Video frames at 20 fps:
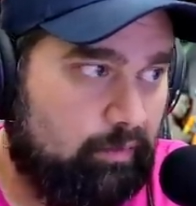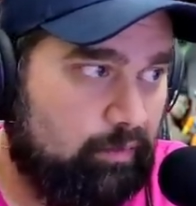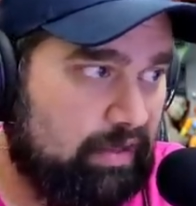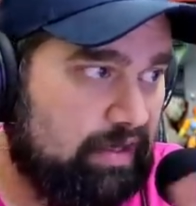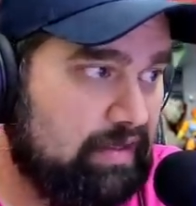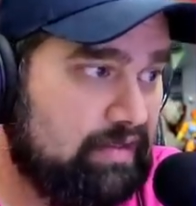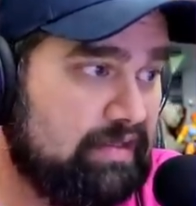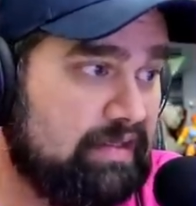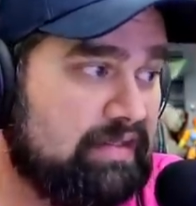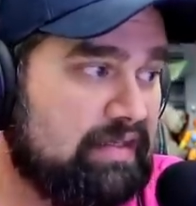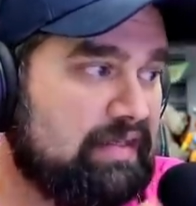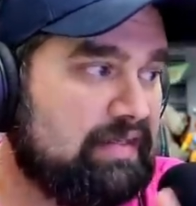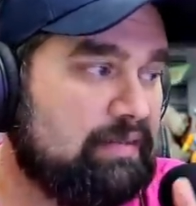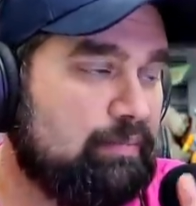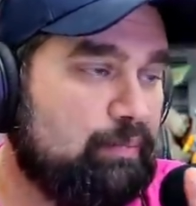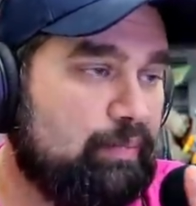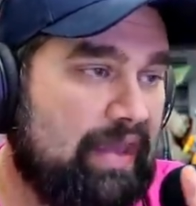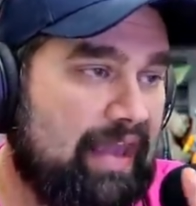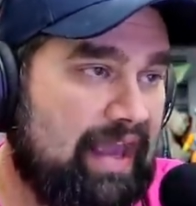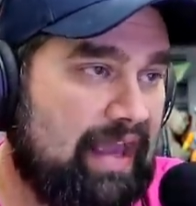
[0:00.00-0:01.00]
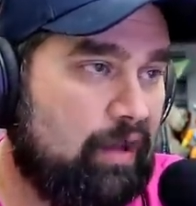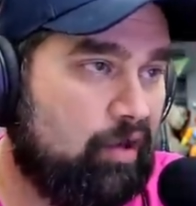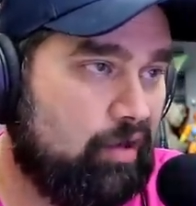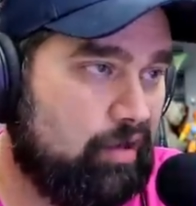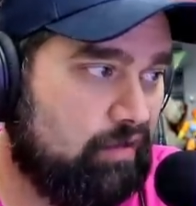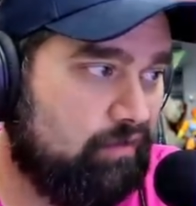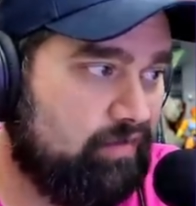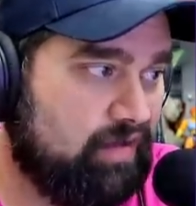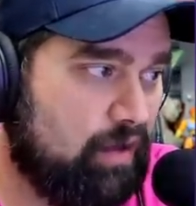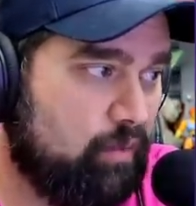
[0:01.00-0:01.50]
But this is
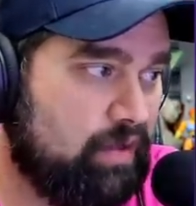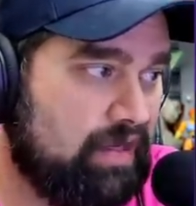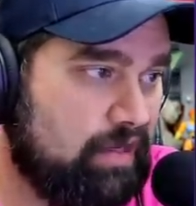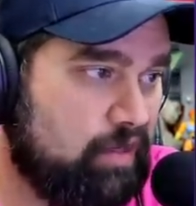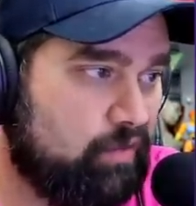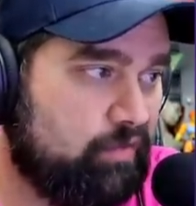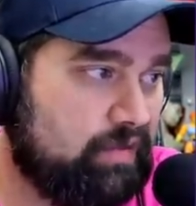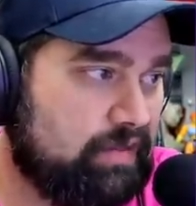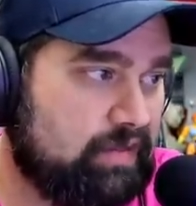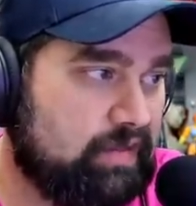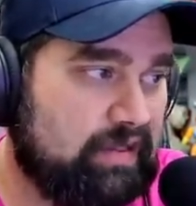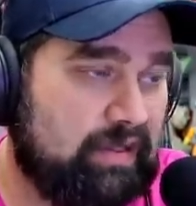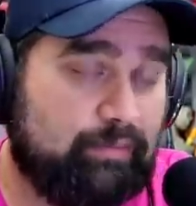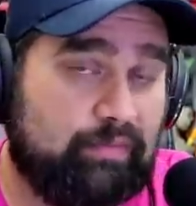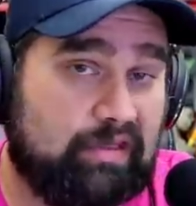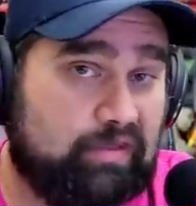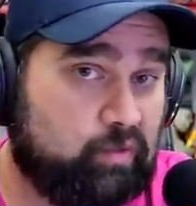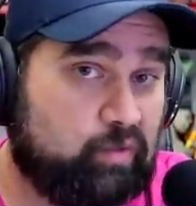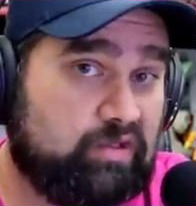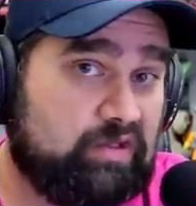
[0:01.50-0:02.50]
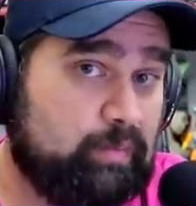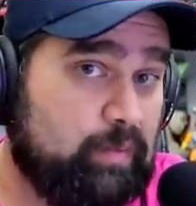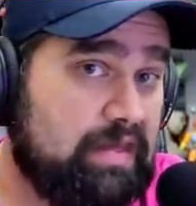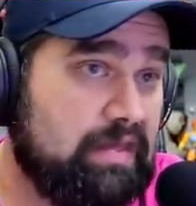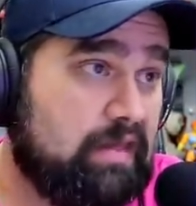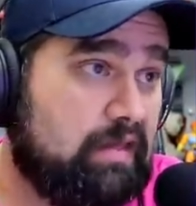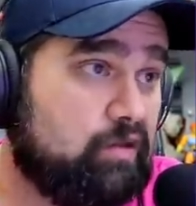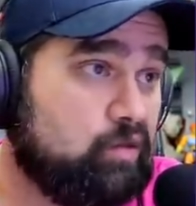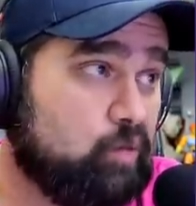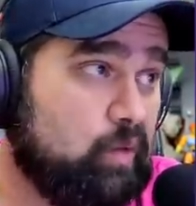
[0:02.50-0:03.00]
imperative that we hear this clip because we're
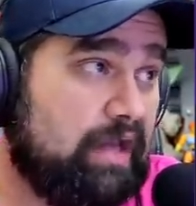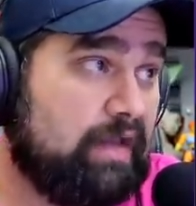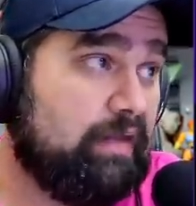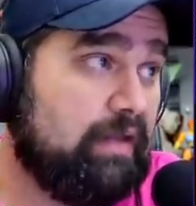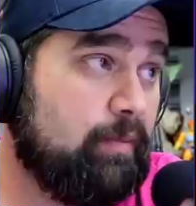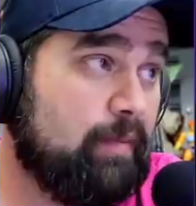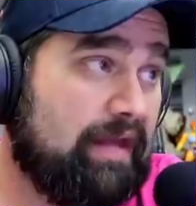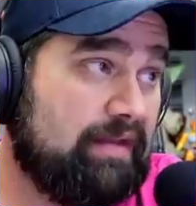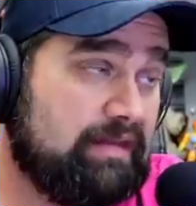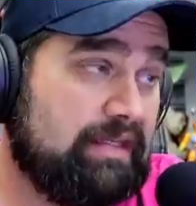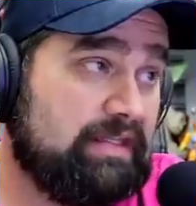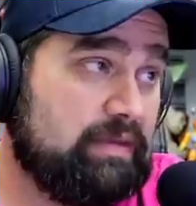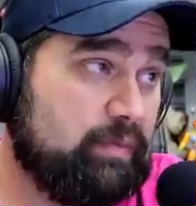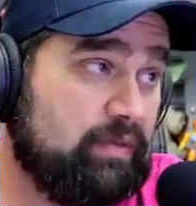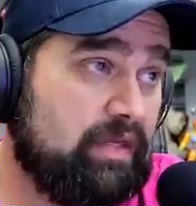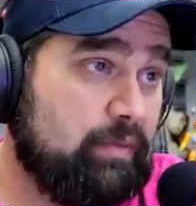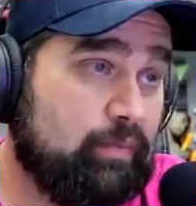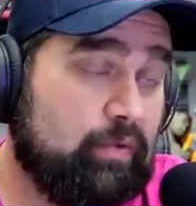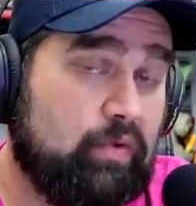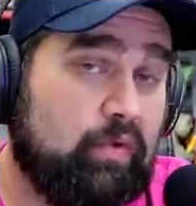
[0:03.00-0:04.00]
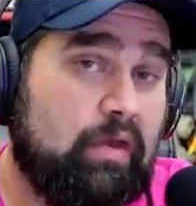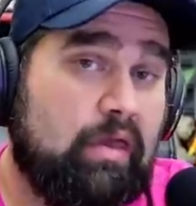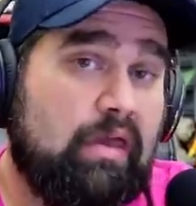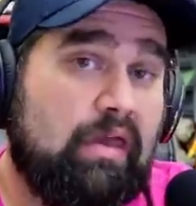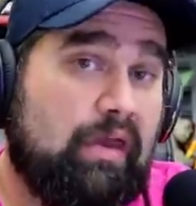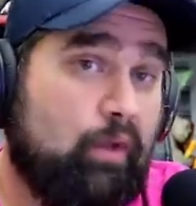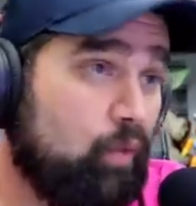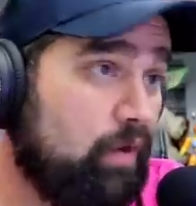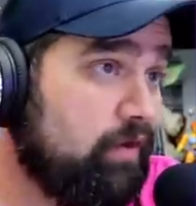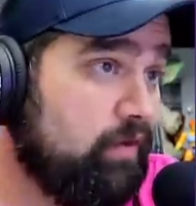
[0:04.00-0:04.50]
speaking directly about these people
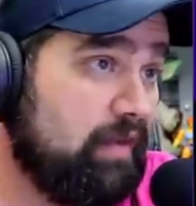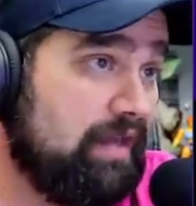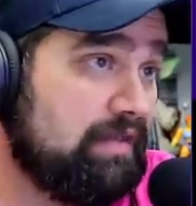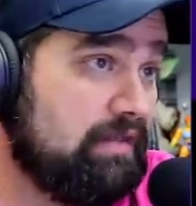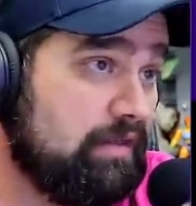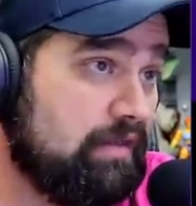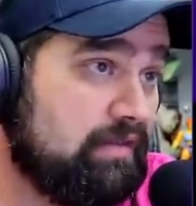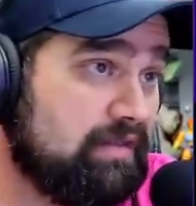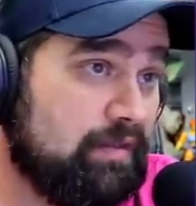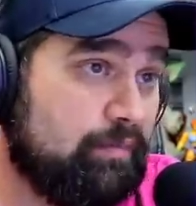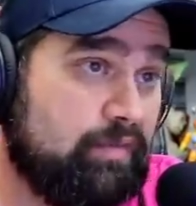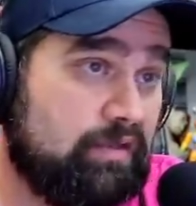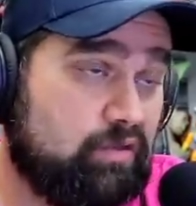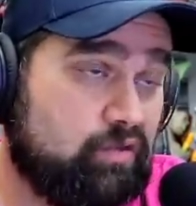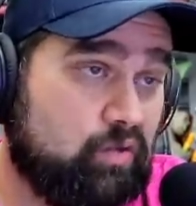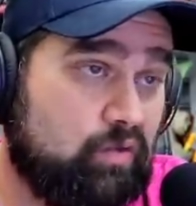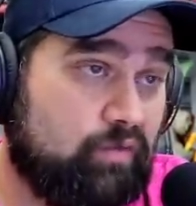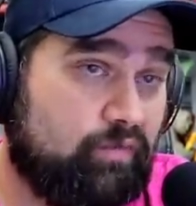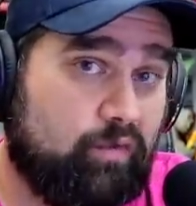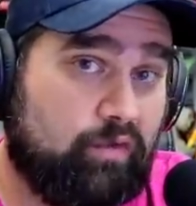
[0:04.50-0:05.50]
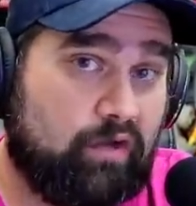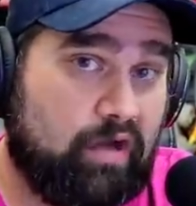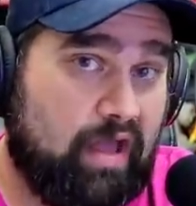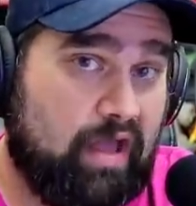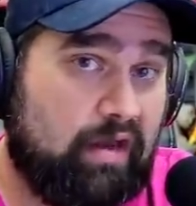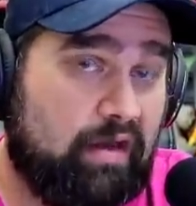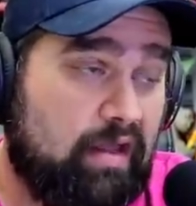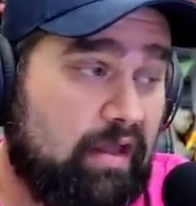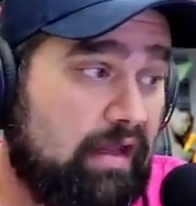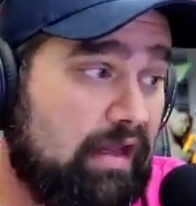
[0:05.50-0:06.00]
and whether they did something truthful or
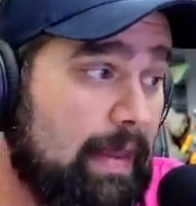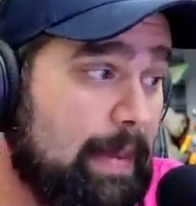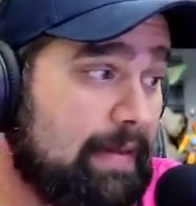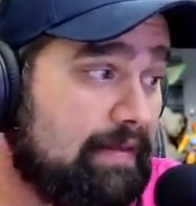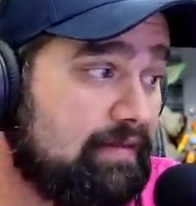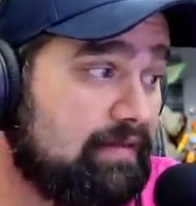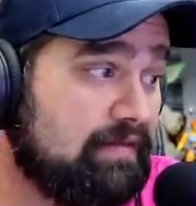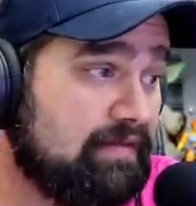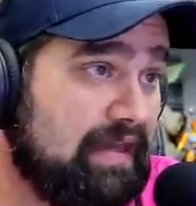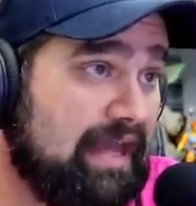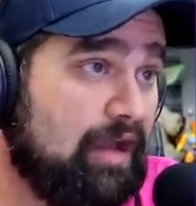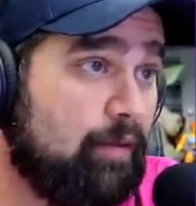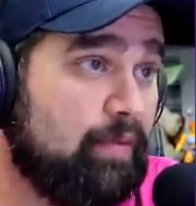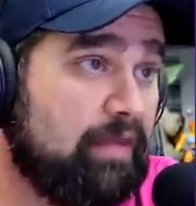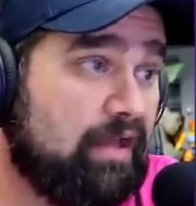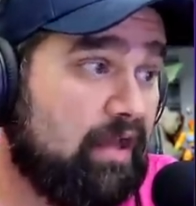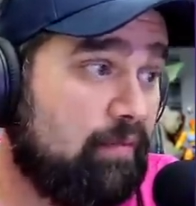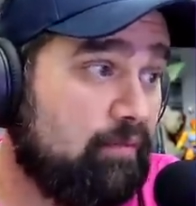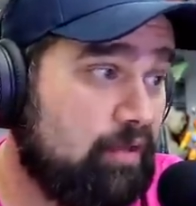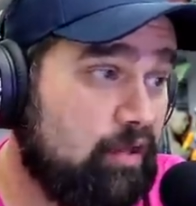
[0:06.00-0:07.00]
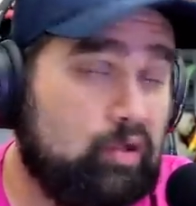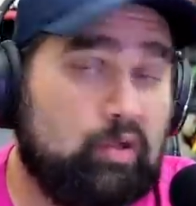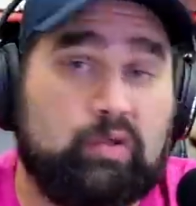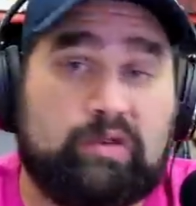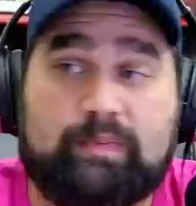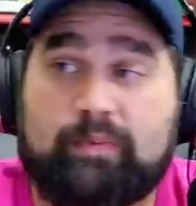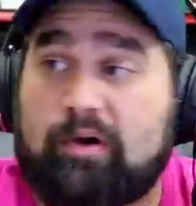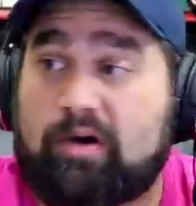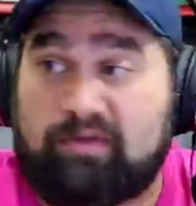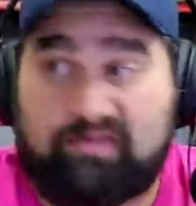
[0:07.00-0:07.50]
not. And this has now become
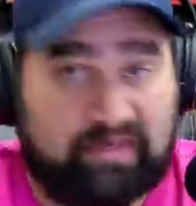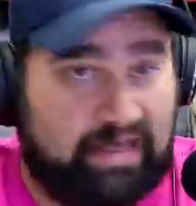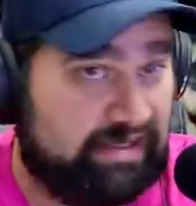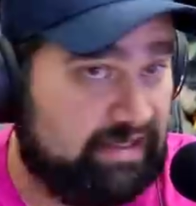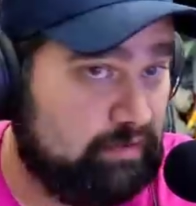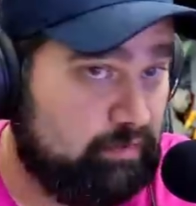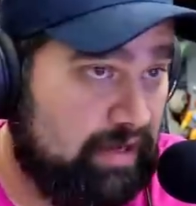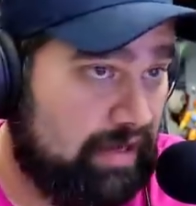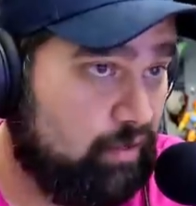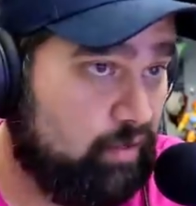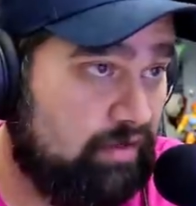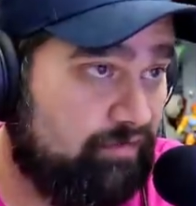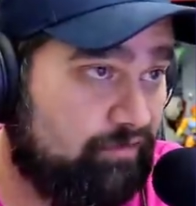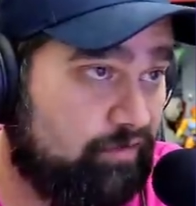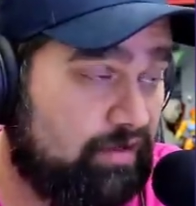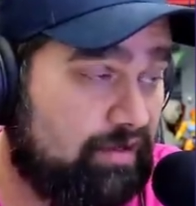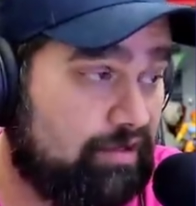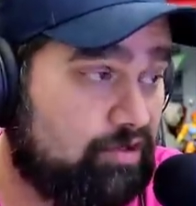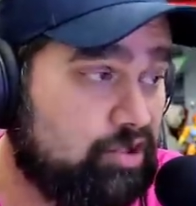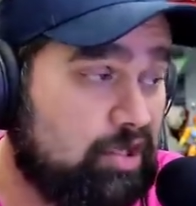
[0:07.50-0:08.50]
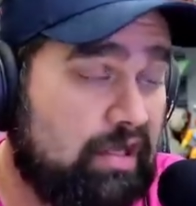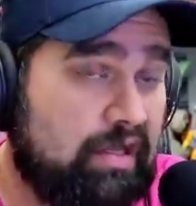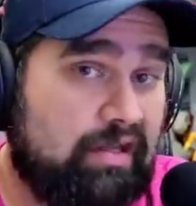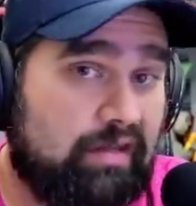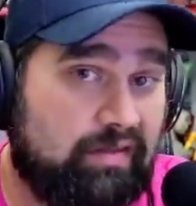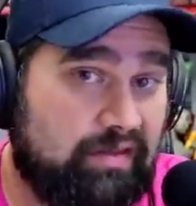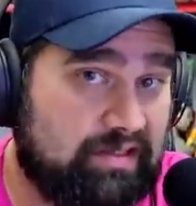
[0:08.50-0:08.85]
news, part of documentary footage.